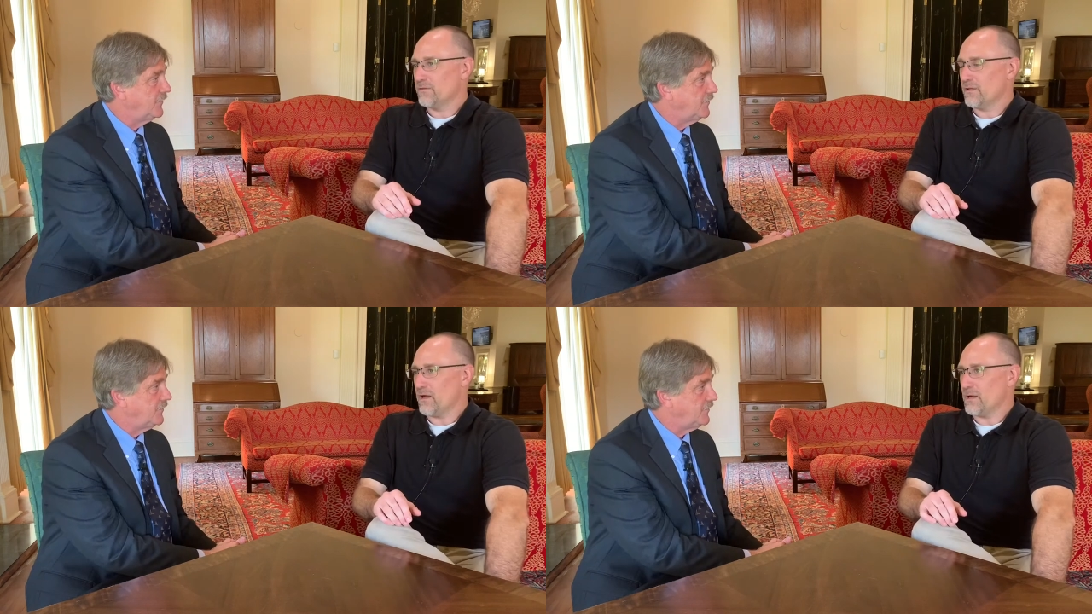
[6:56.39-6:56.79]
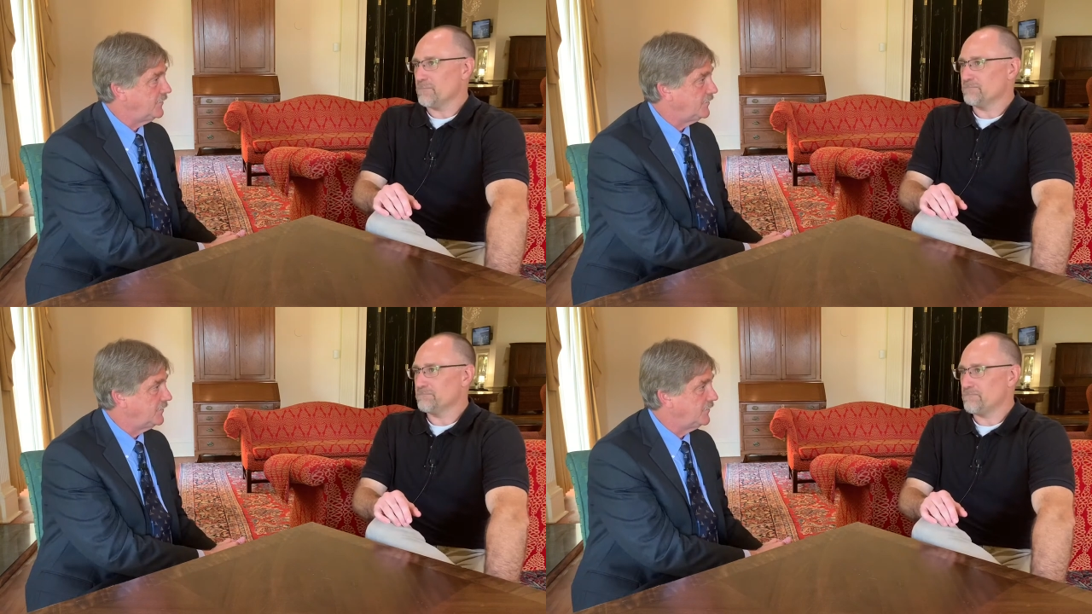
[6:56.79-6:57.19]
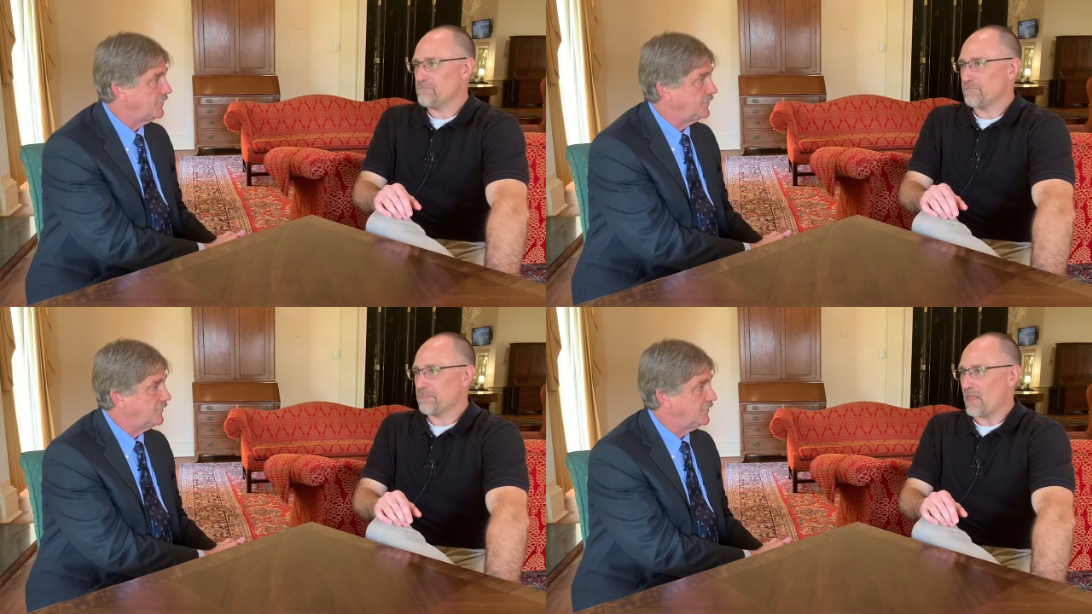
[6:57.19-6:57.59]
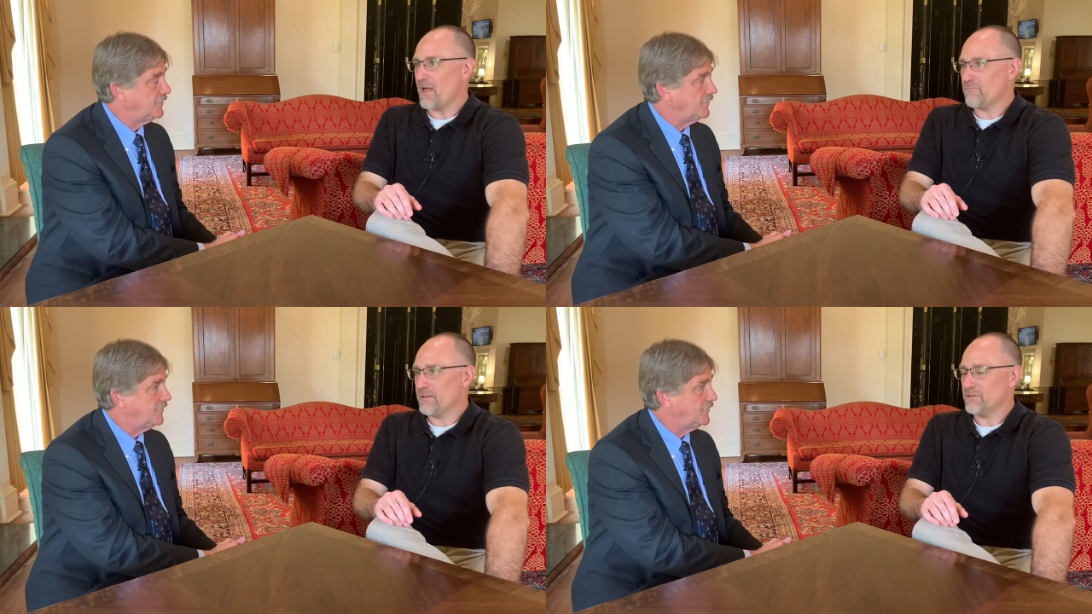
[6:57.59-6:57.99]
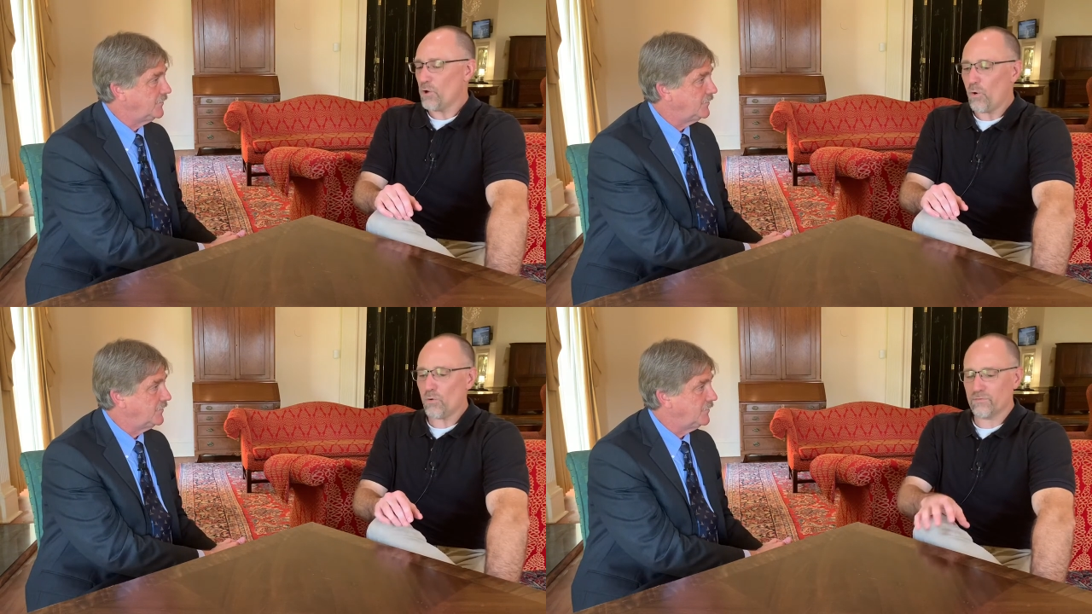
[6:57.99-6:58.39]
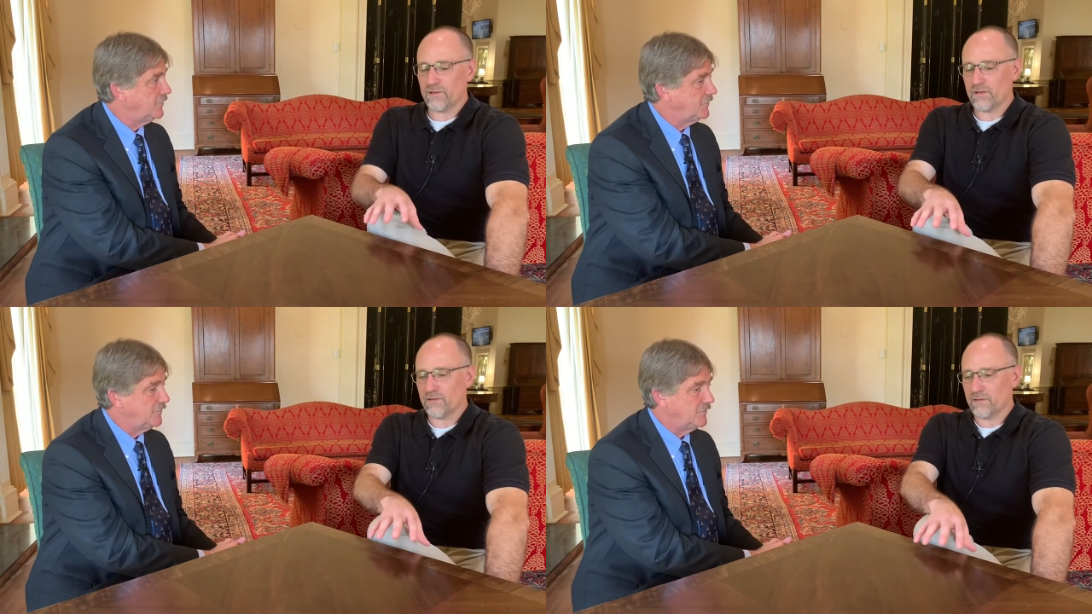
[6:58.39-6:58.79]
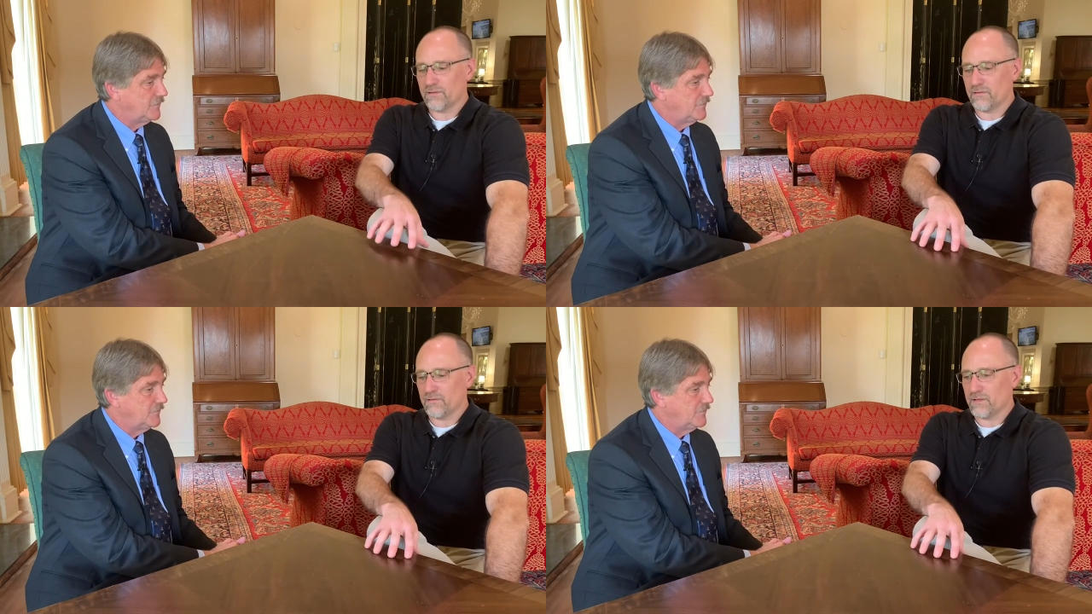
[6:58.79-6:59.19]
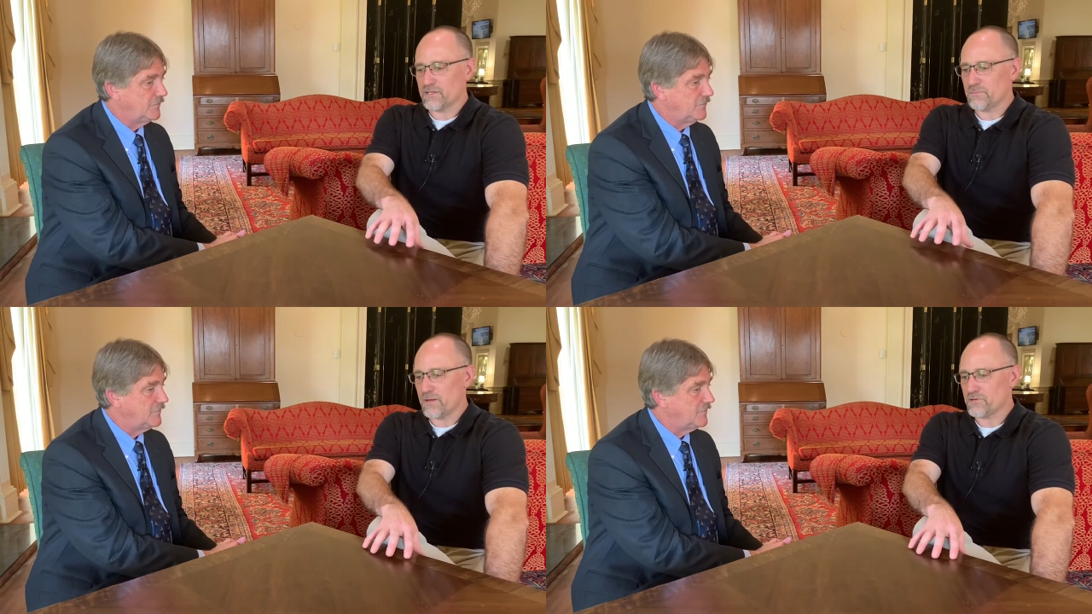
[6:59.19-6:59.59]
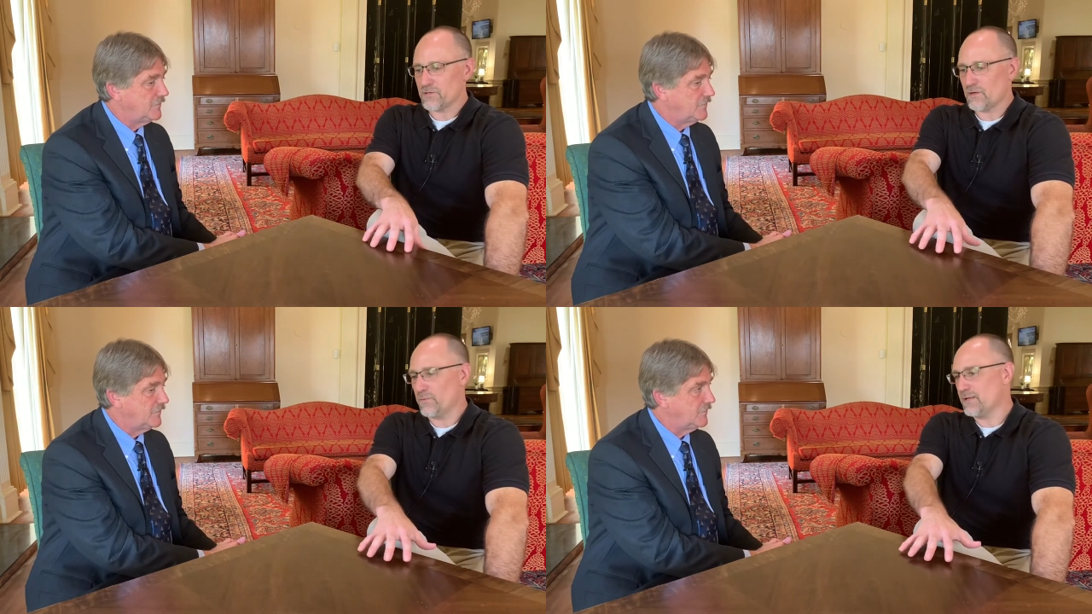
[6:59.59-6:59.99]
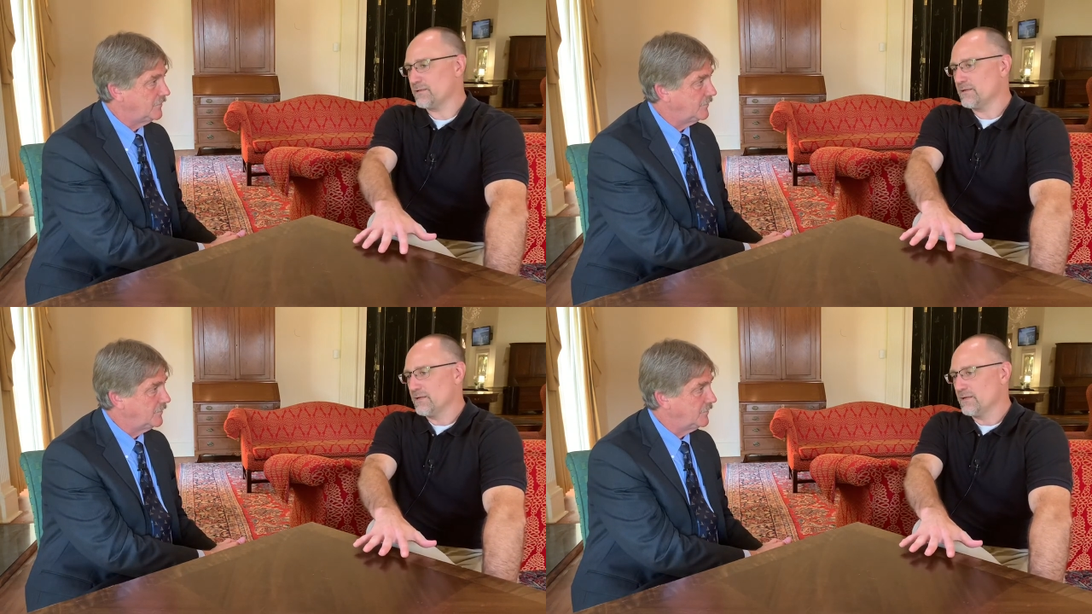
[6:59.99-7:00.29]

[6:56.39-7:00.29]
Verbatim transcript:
Speaker 1: Um, um, I've been told that, that, that especially when